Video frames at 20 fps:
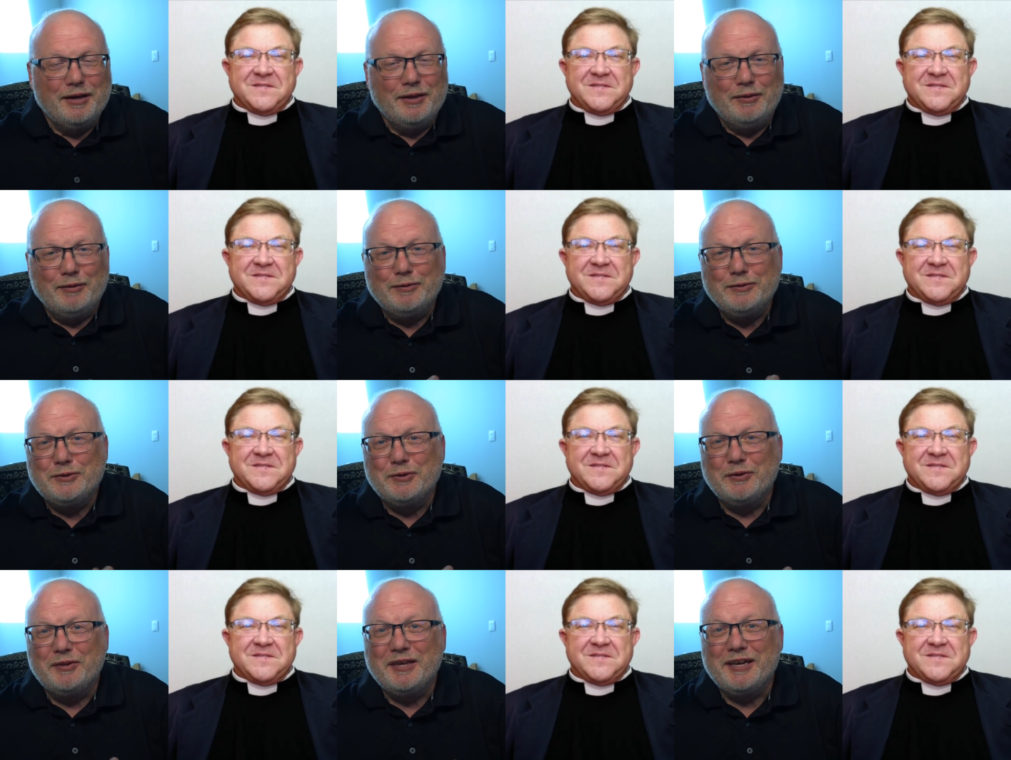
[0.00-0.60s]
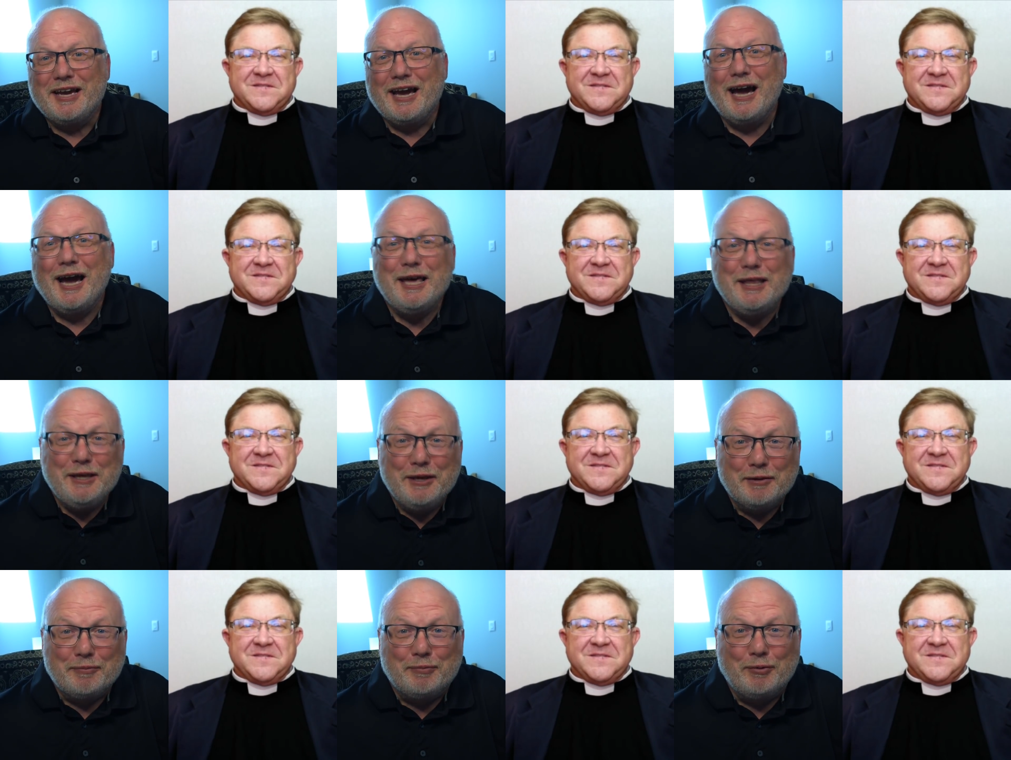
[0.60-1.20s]
Speaker 1: Those who think
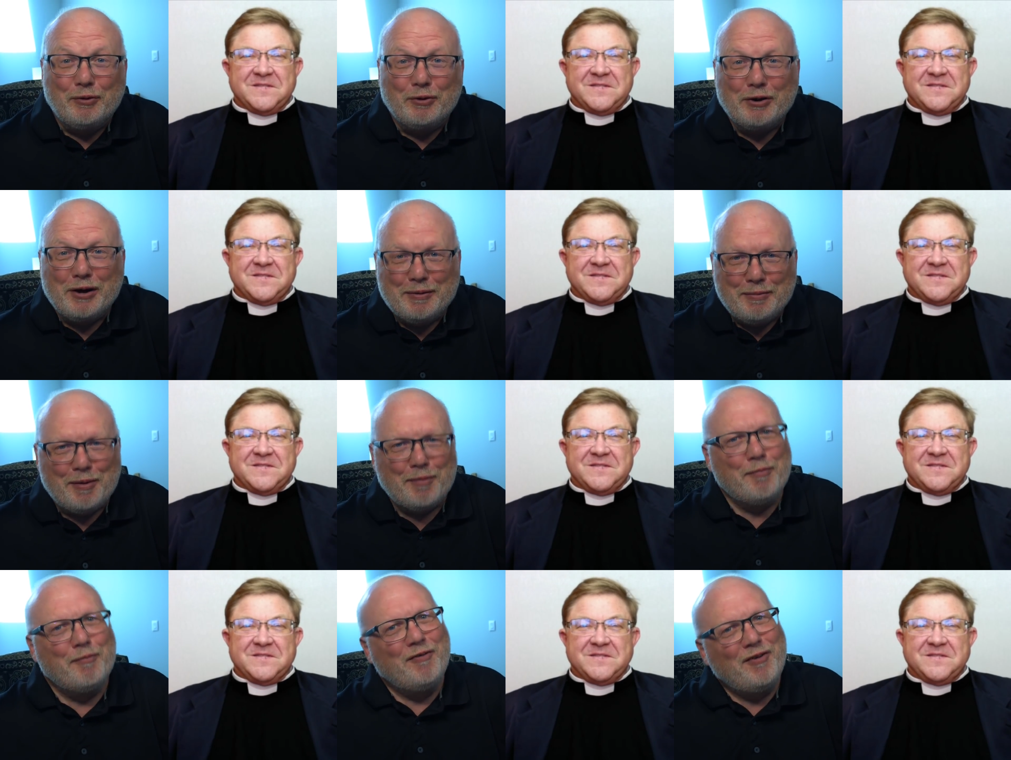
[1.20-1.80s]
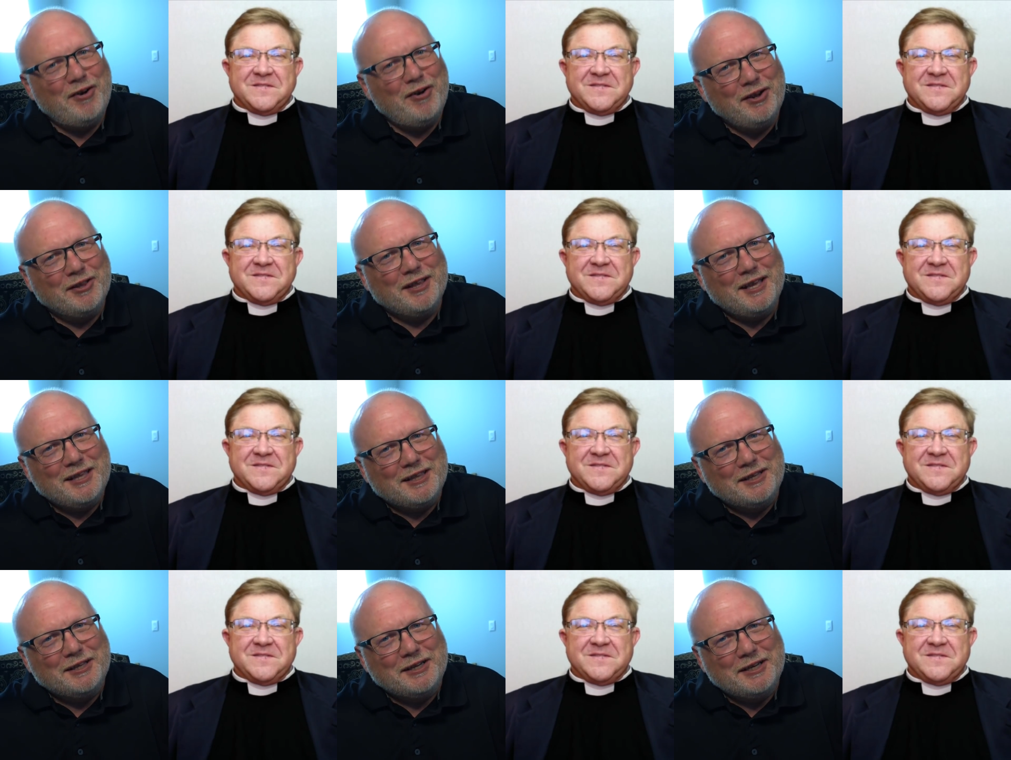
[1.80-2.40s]
highly of the program are very
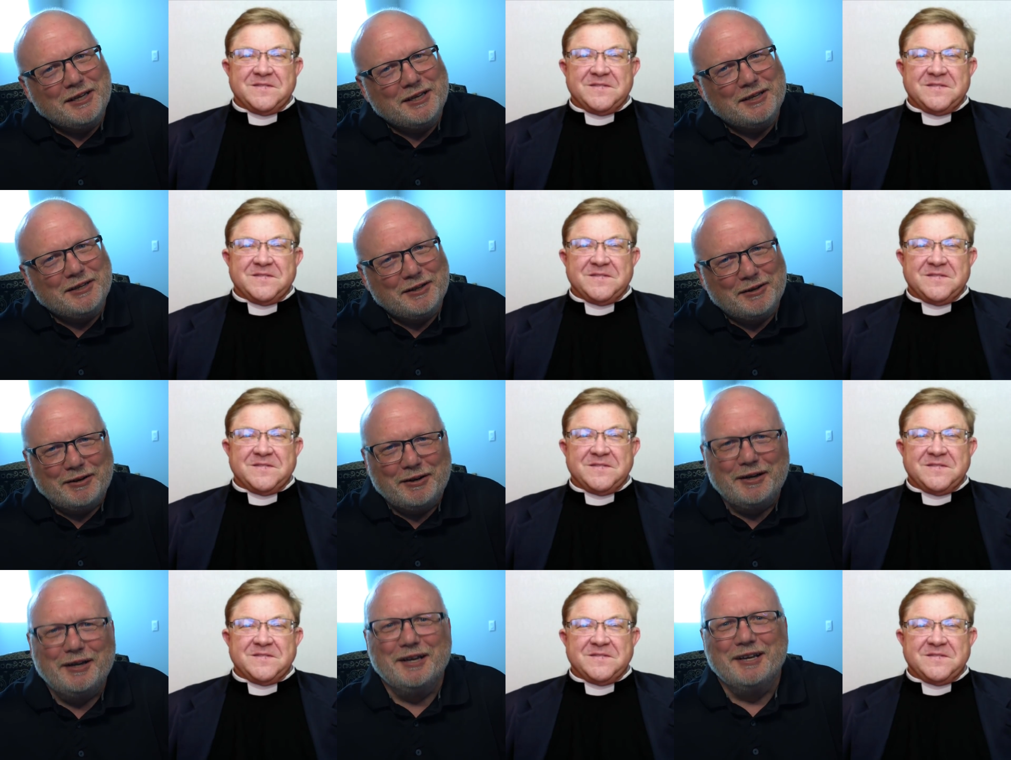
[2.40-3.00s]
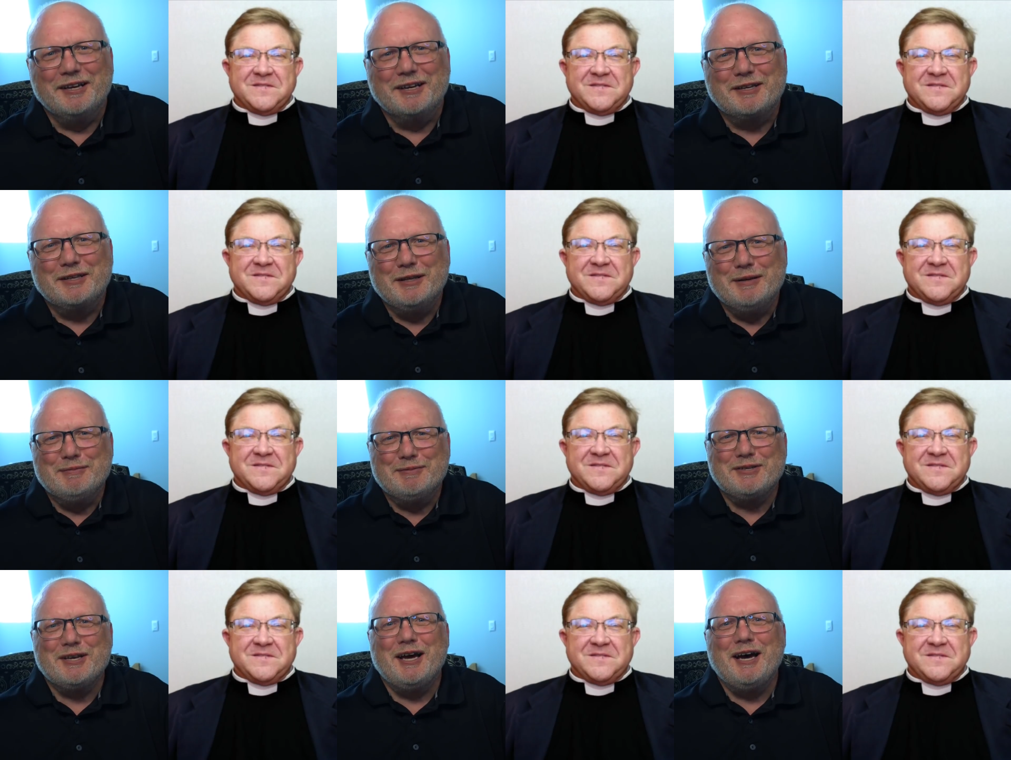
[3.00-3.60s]
likely to get their uh,
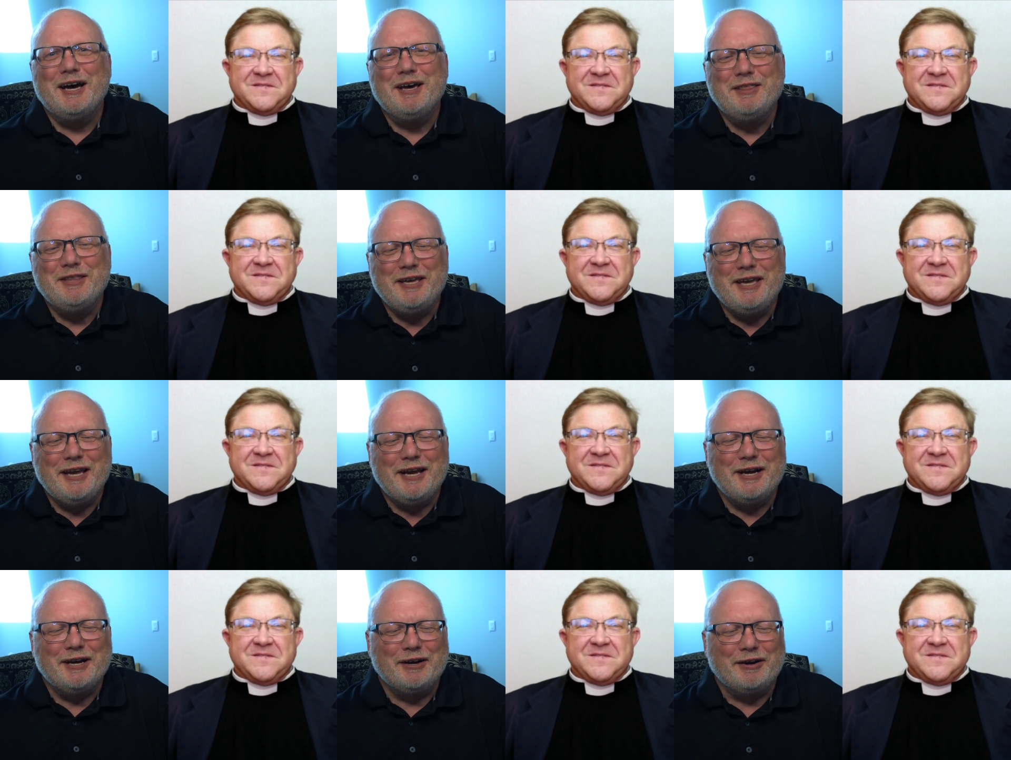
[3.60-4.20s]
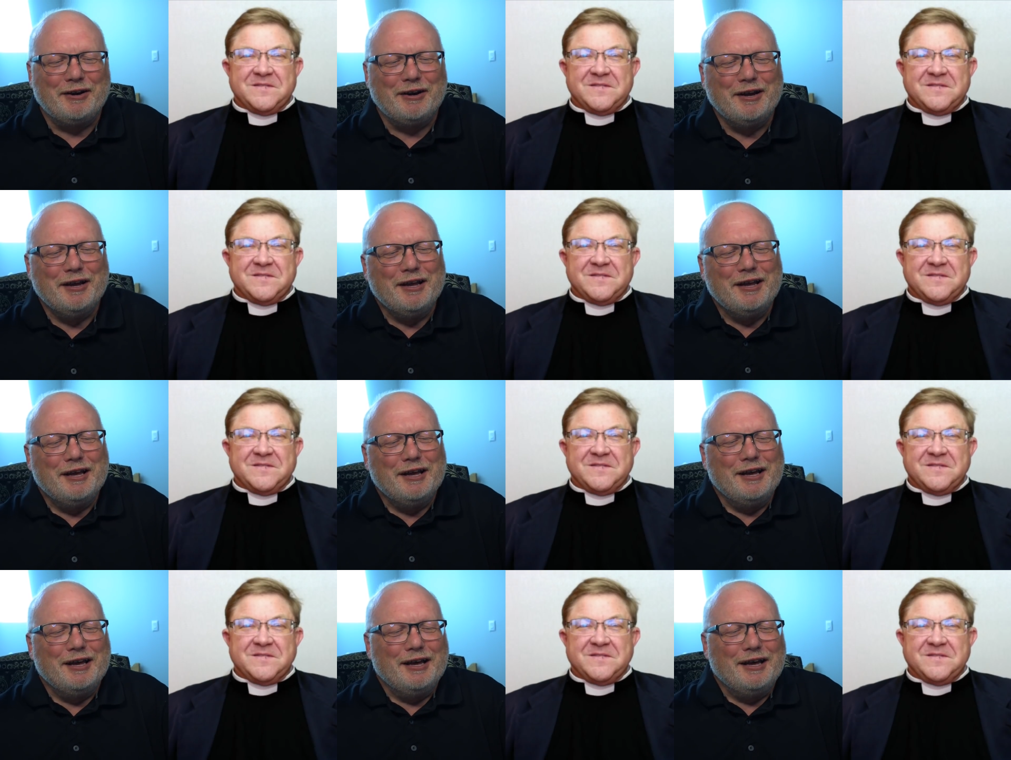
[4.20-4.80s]
clips on the air
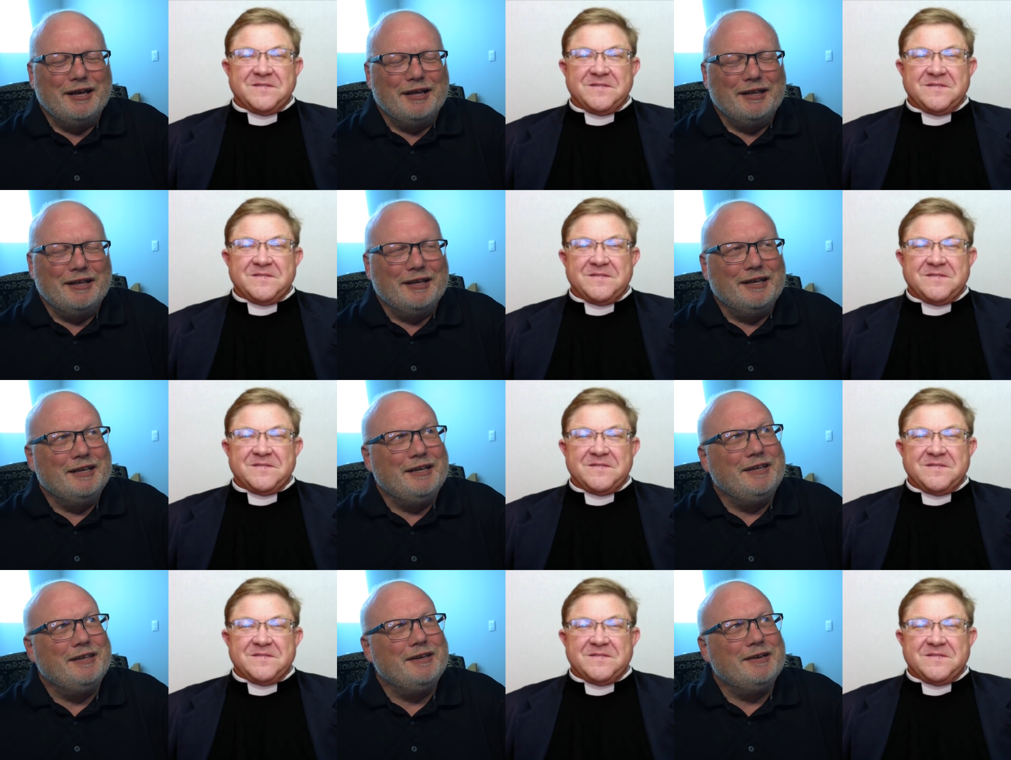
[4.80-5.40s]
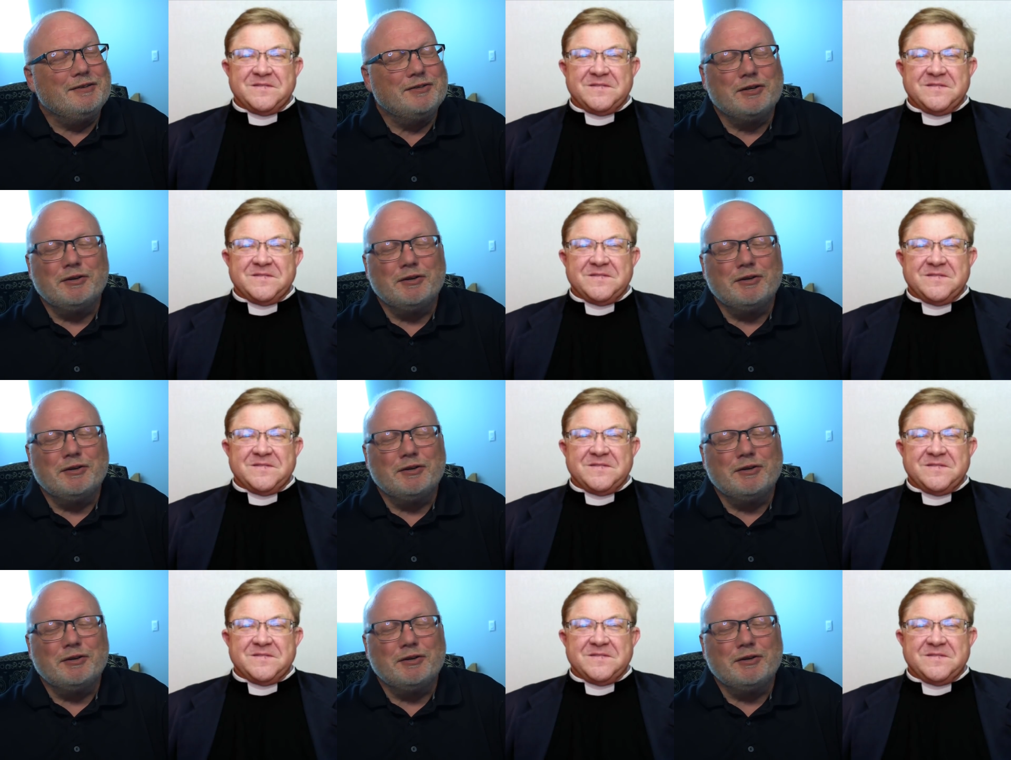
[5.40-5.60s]
Anything else?